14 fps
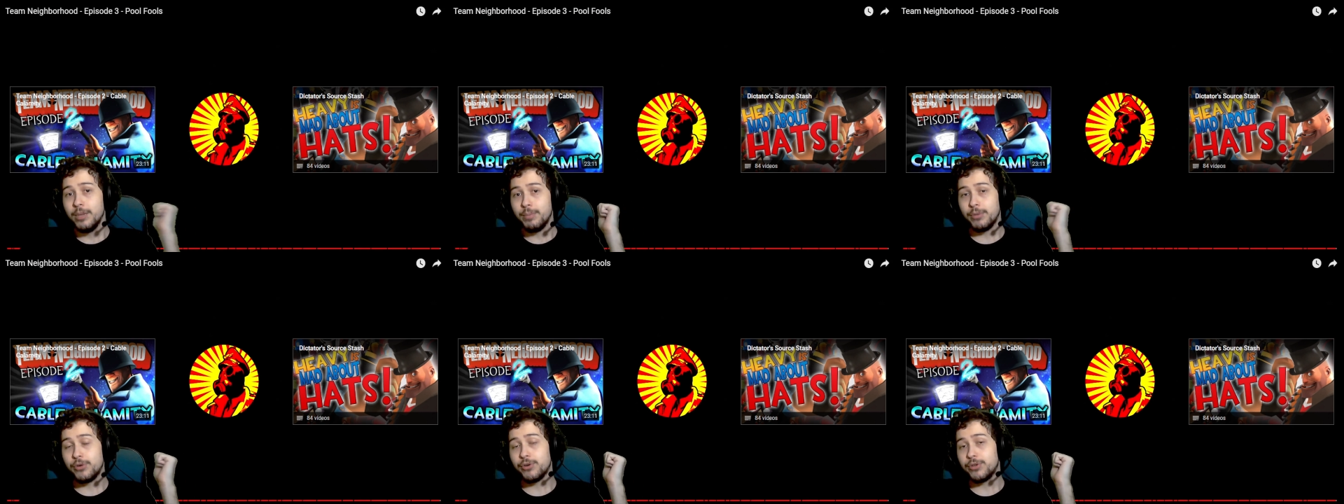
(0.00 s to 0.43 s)

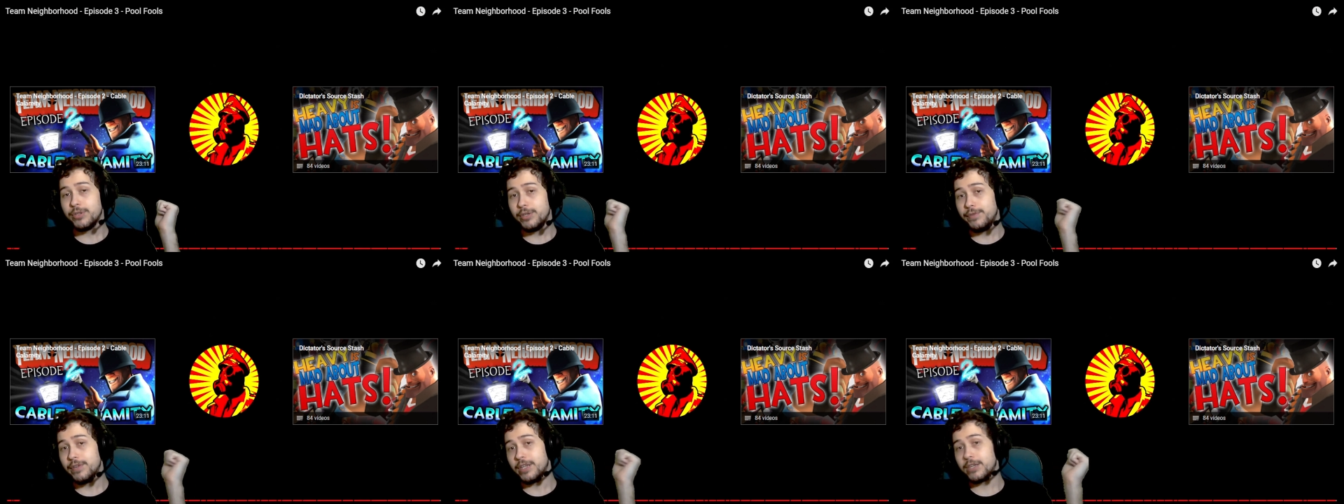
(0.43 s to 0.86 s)
Be sure to
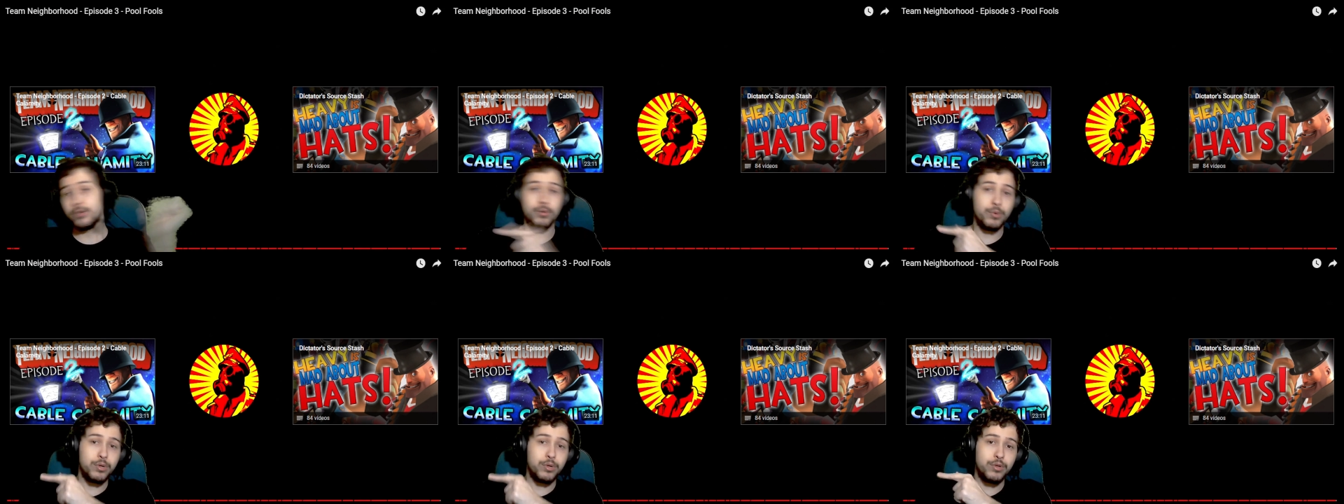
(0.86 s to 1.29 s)
leave a like to
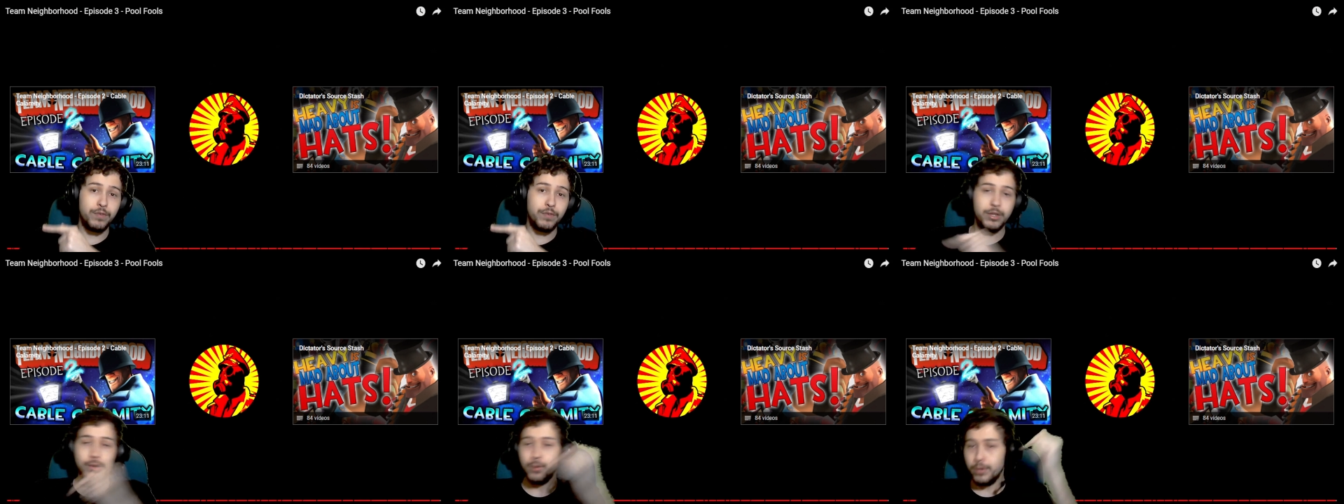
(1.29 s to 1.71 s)
the original
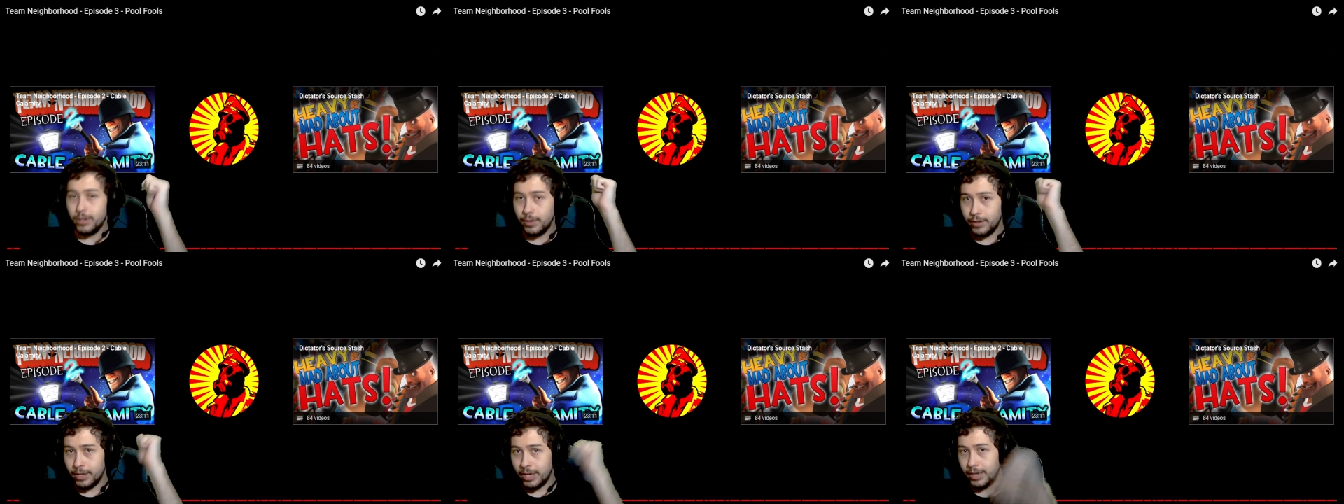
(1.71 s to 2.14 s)
video.
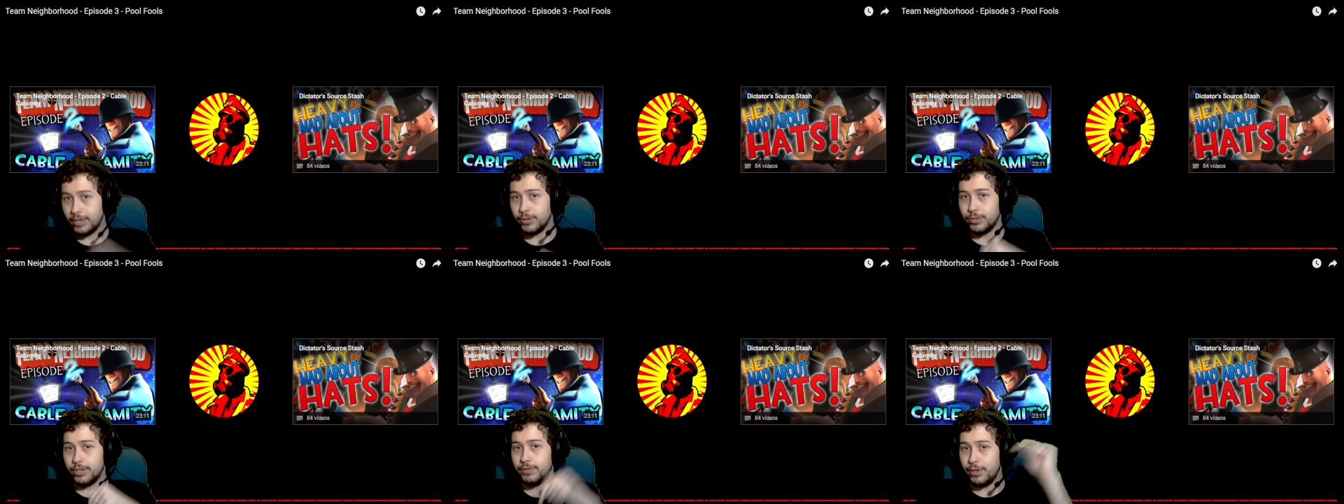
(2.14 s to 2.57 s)
Like
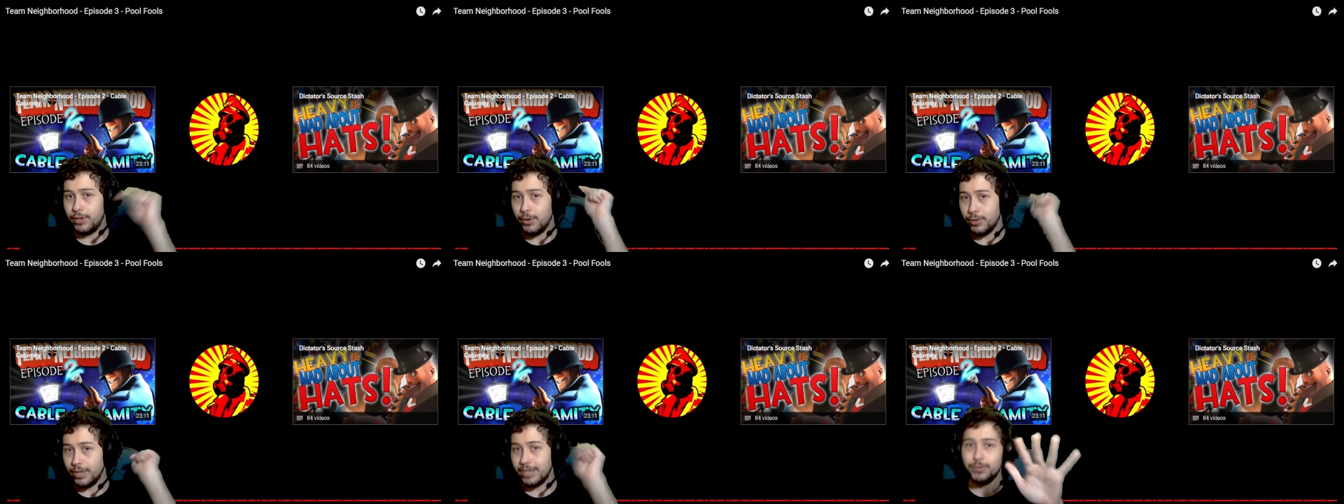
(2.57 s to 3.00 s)
on this
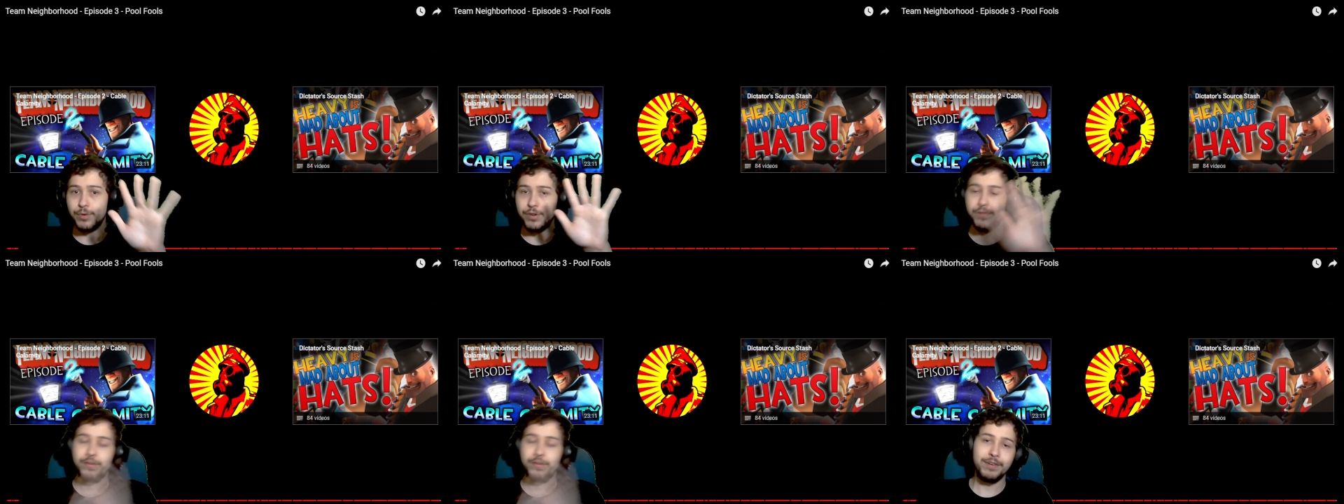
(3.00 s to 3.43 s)
video, let's
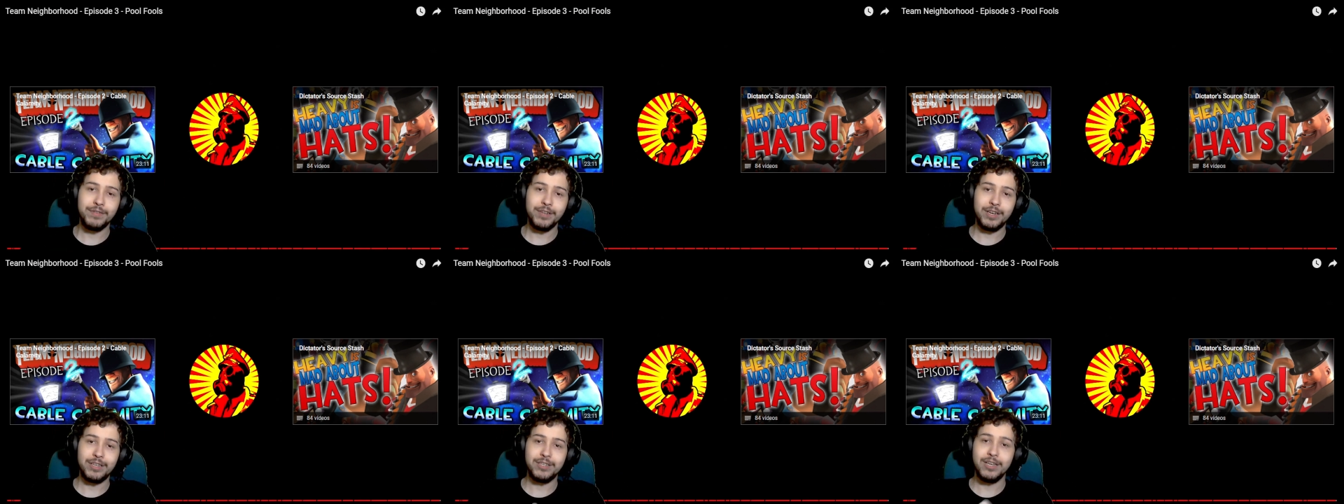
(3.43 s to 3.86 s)
reach 5
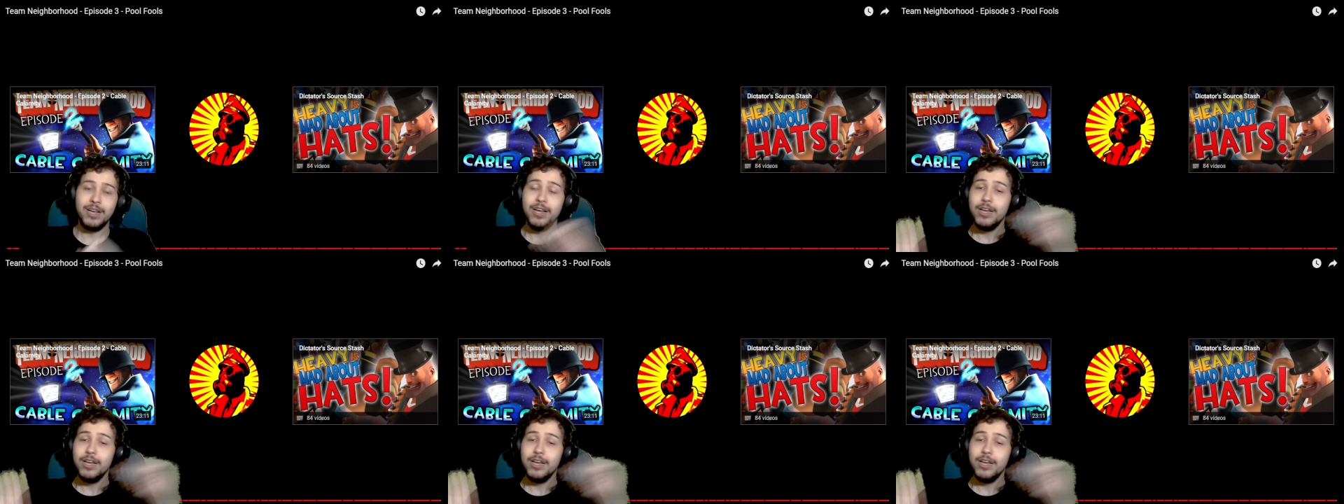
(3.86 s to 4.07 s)
likes.